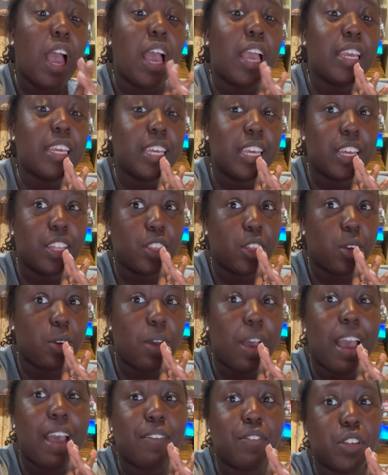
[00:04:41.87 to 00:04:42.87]
I can't though. I
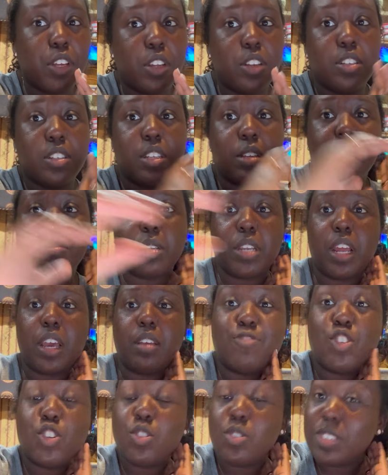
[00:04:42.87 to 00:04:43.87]
have to go to sleep tonight.
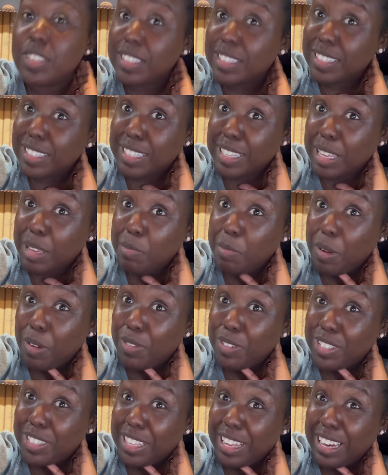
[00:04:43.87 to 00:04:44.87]
Choosing sleep over
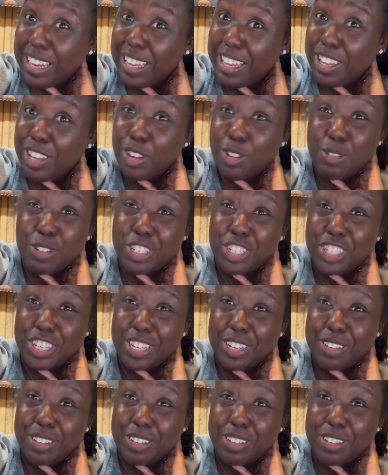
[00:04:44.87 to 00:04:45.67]
studying? Who is she?